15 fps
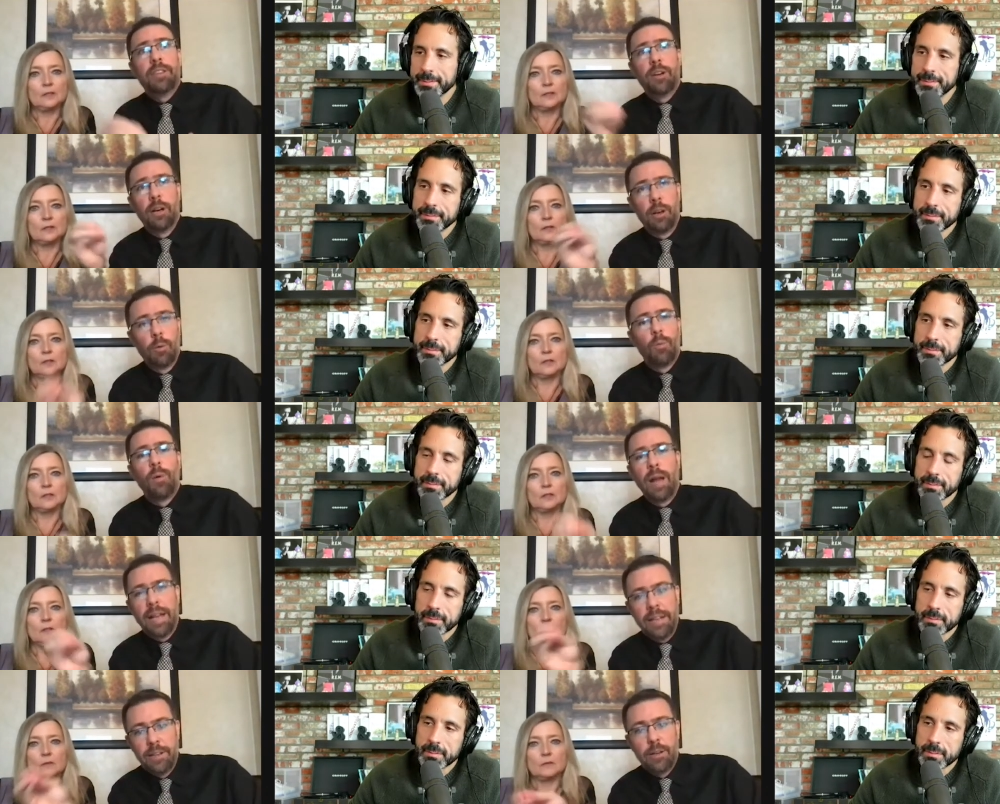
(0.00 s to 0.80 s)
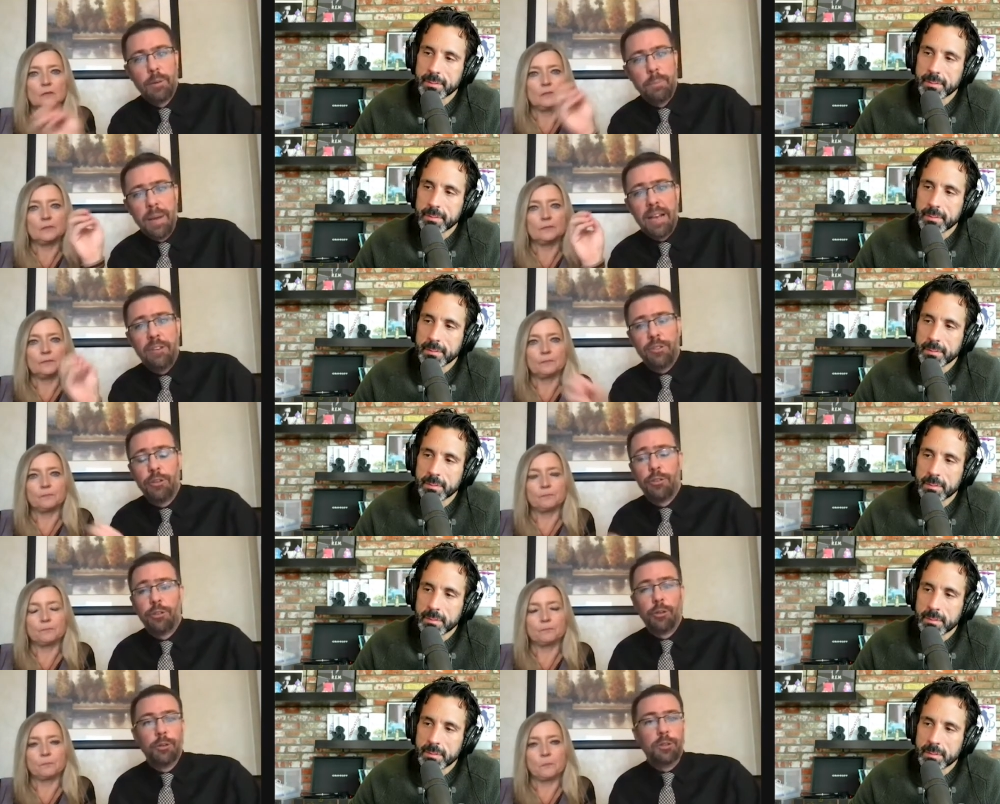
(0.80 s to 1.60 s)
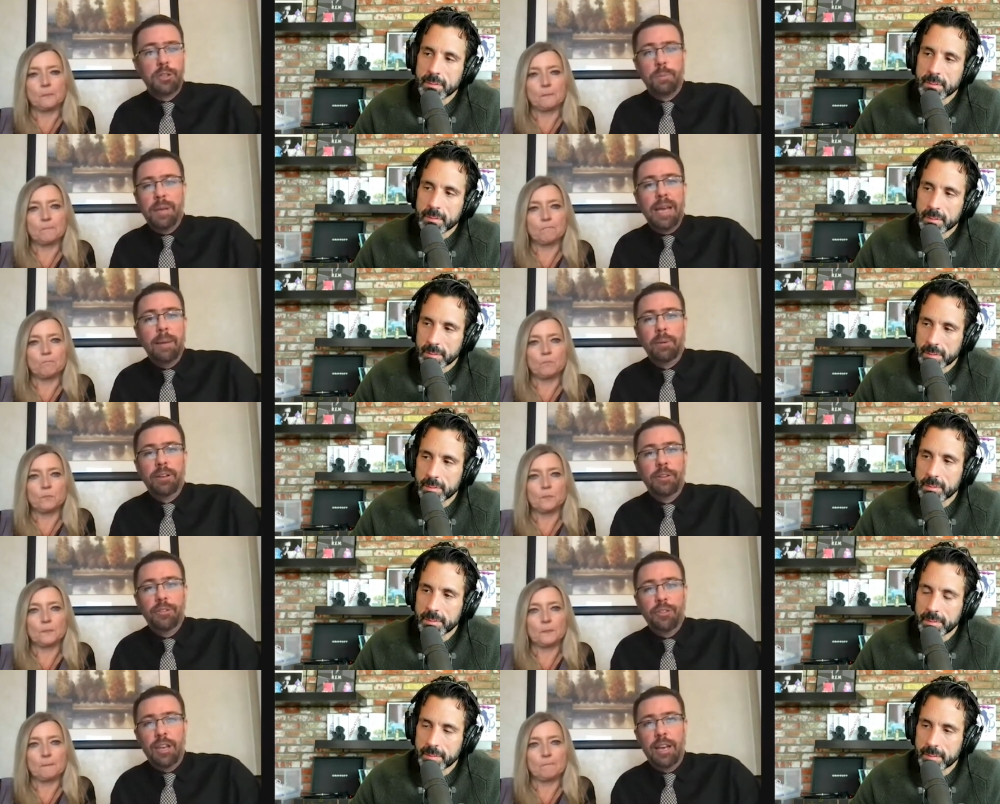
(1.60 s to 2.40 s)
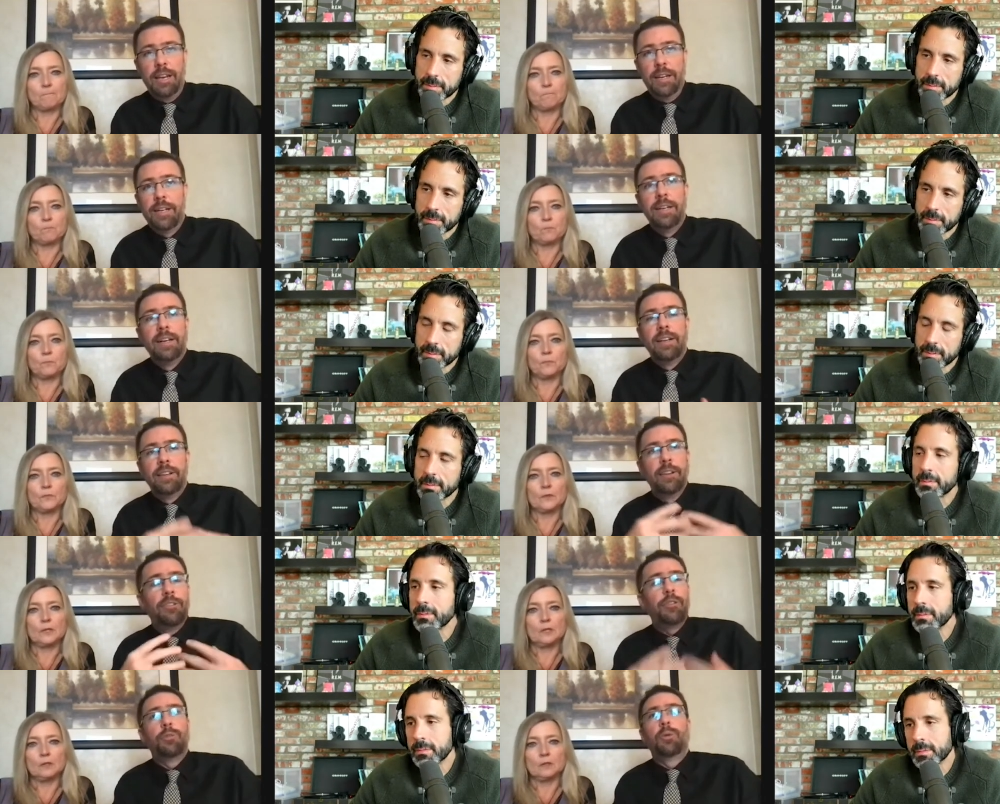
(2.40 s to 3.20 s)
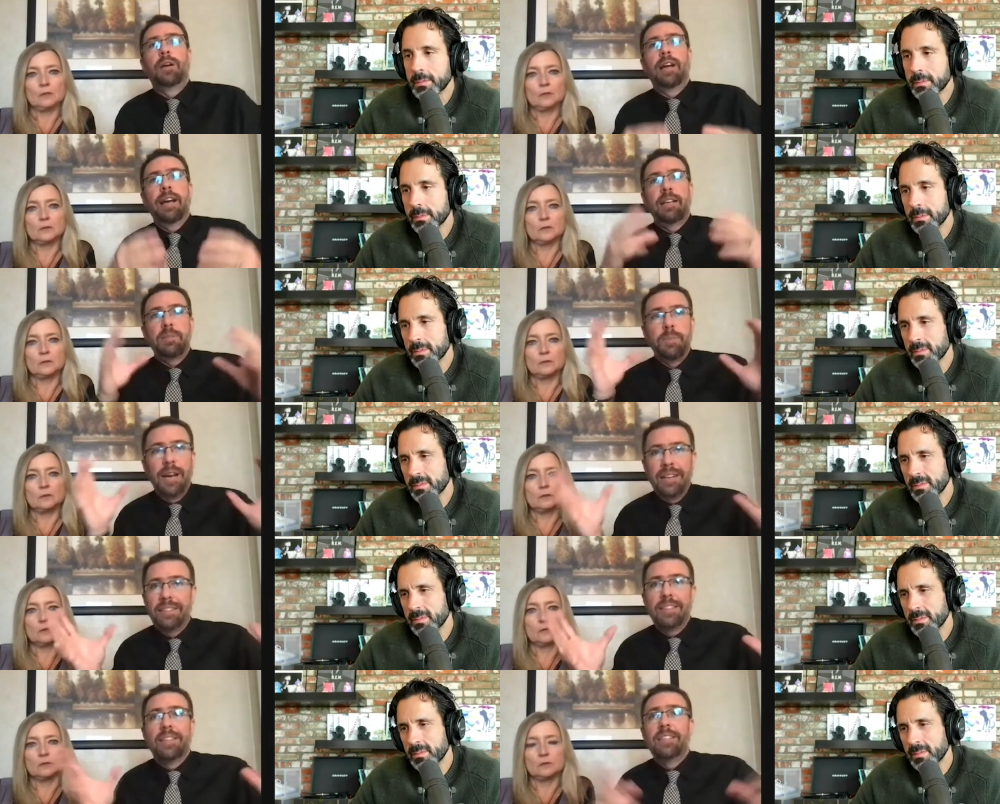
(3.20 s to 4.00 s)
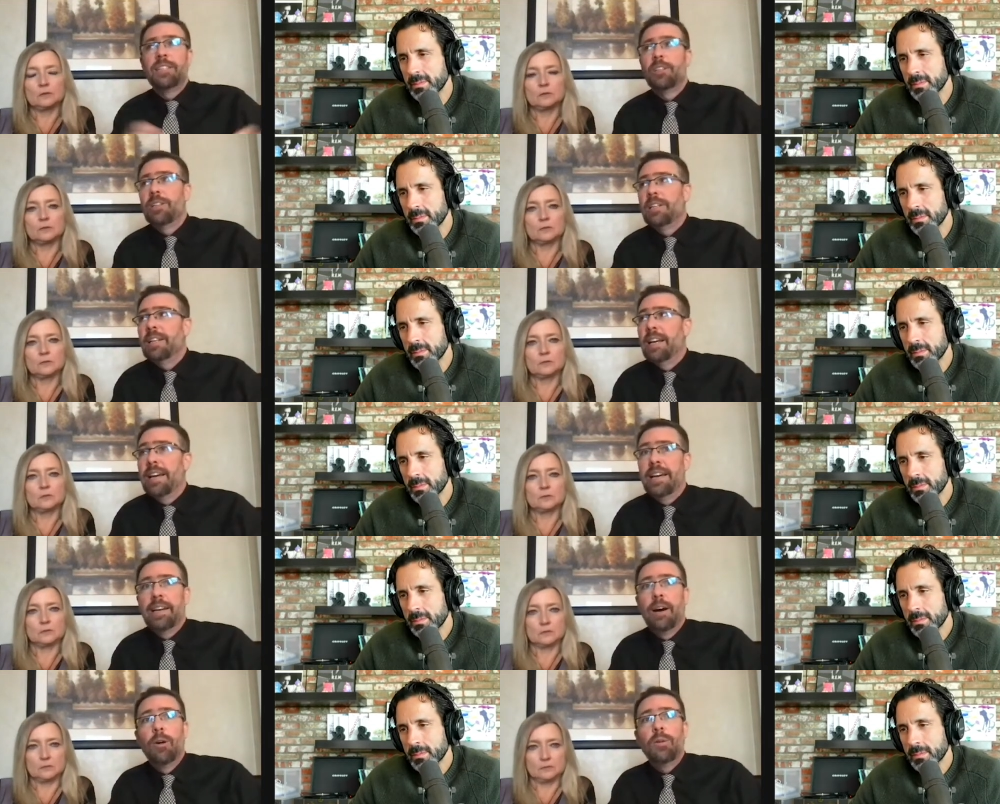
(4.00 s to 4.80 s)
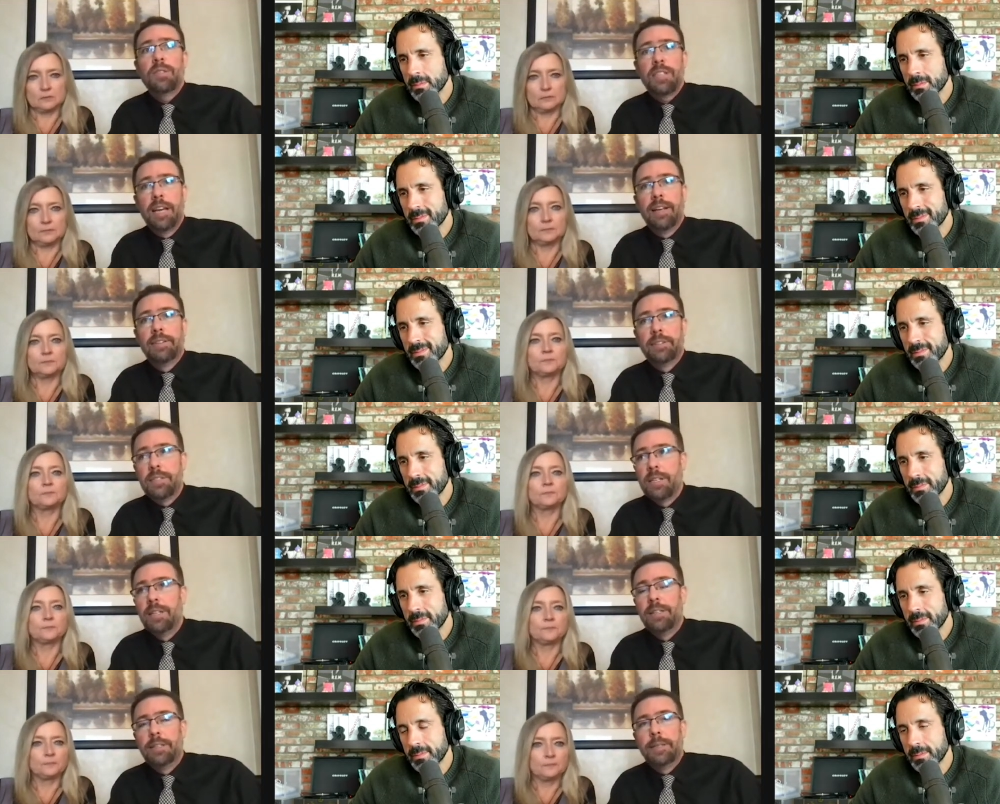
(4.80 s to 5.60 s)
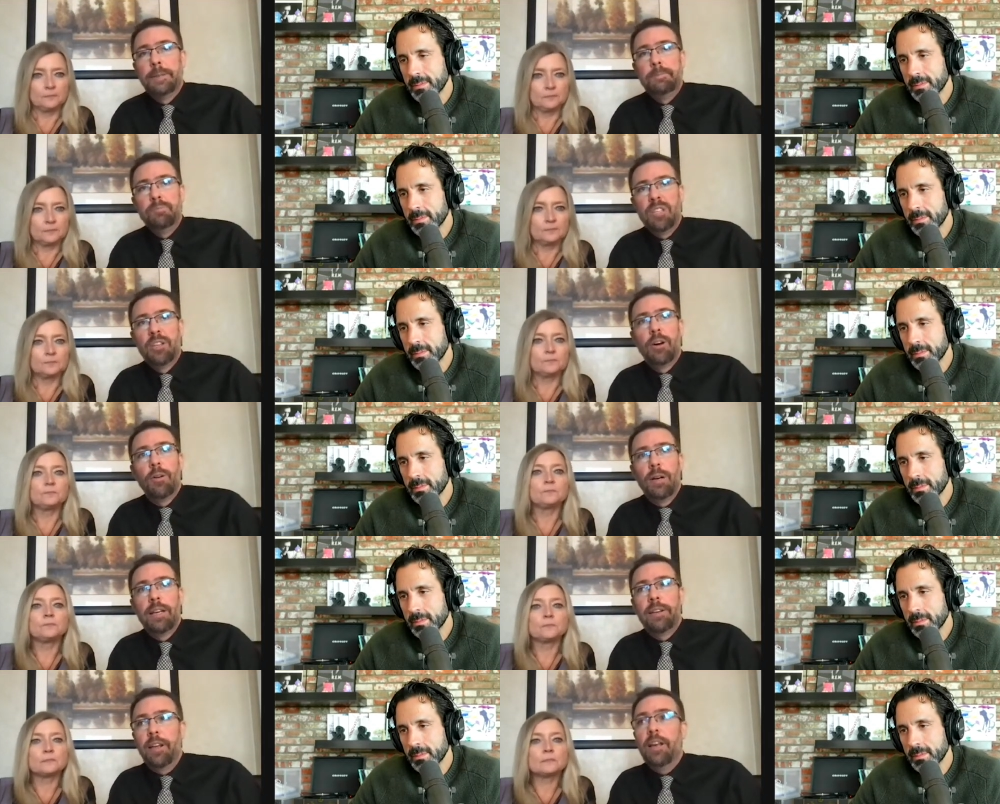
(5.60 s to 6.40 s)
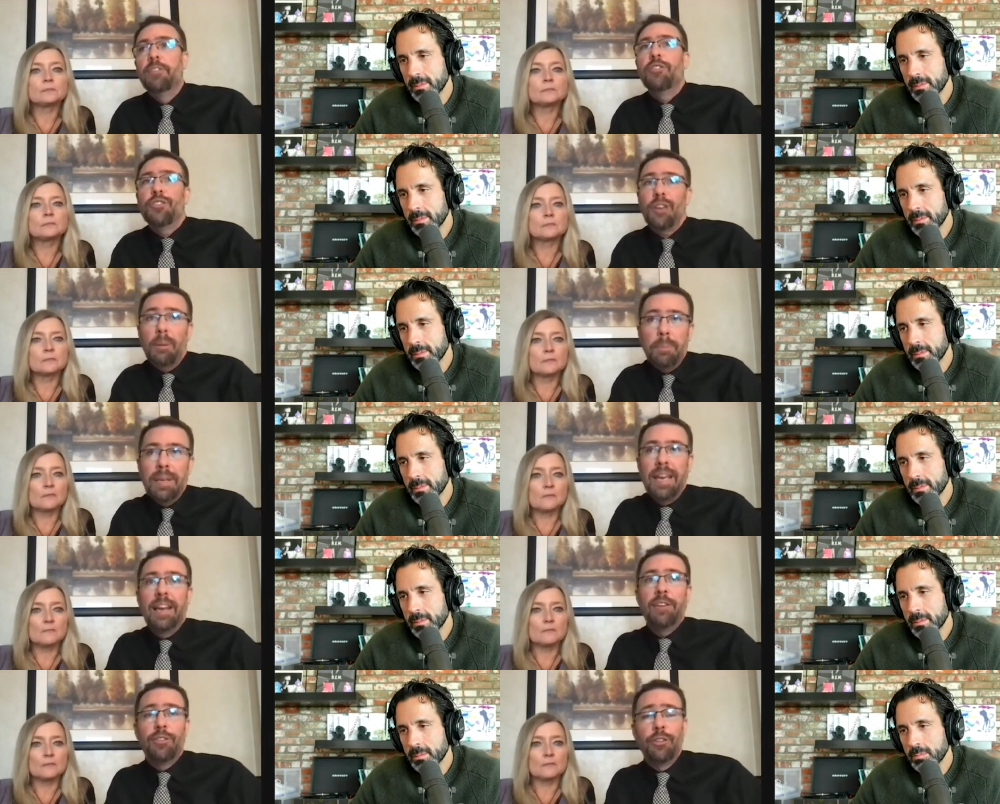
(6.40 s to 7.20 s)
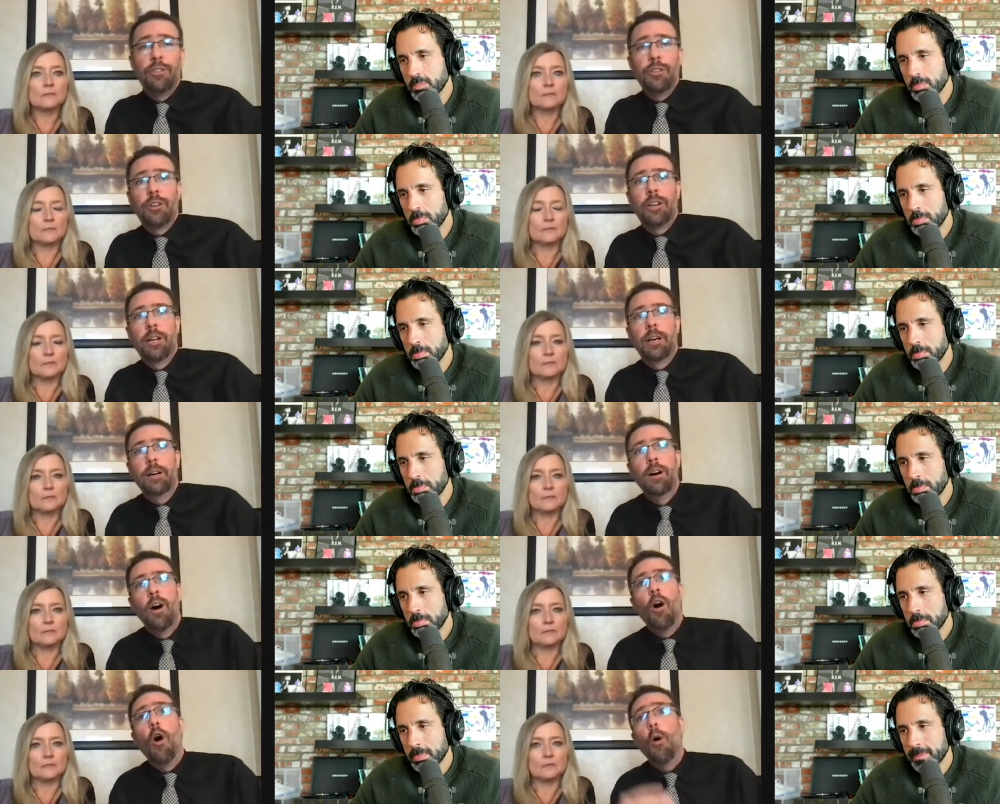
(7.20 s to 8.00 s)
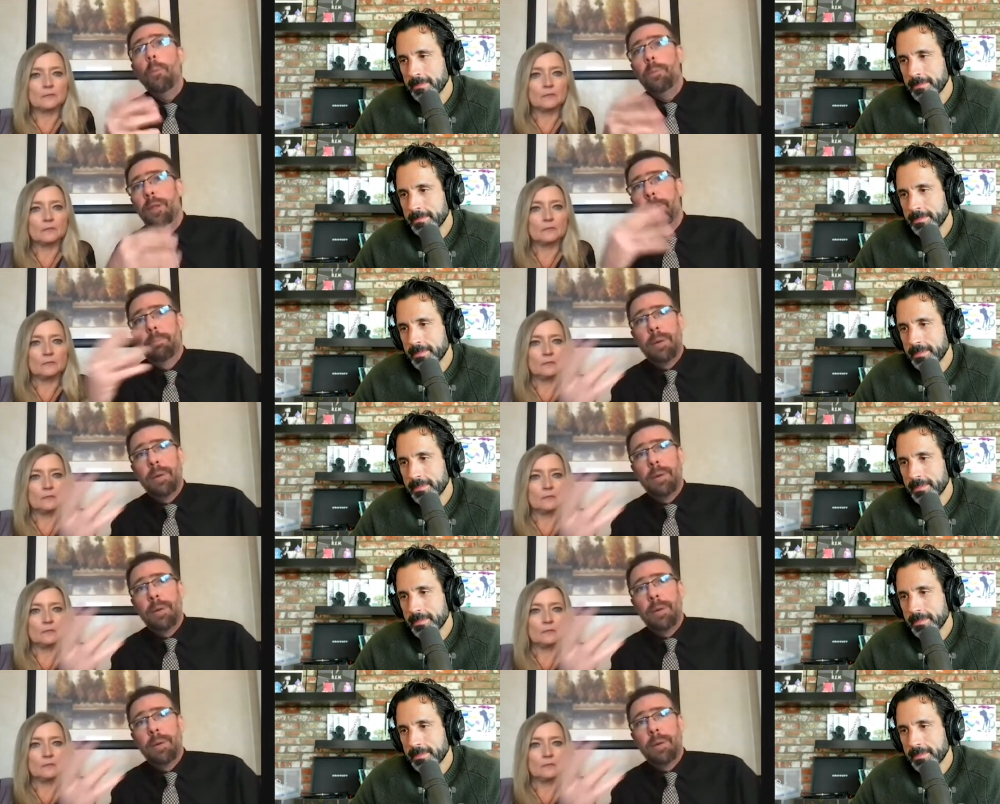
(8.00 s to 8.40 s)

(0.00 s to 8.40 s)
Speaker 1: on a regular basis. So to be able to say, this is what I expect and clearly lay it out. And, you know, in, in some cases, you're going to hope that